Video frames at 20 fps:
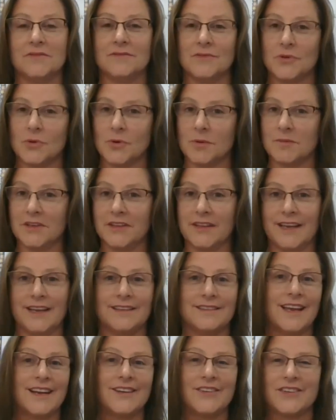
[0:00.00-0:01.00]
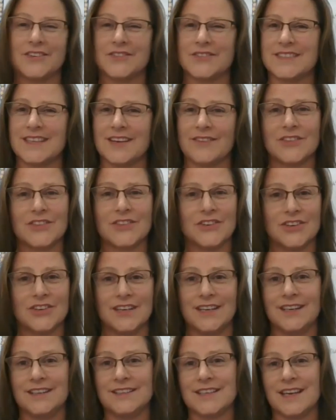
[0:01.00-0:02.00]
normal, like, I don't know,
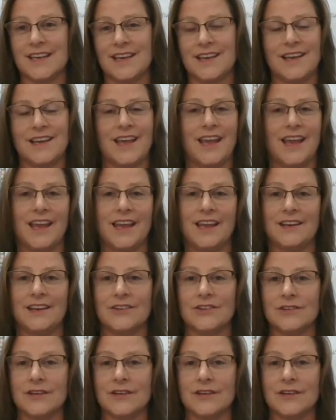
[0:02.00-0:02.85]
7:30 to 8,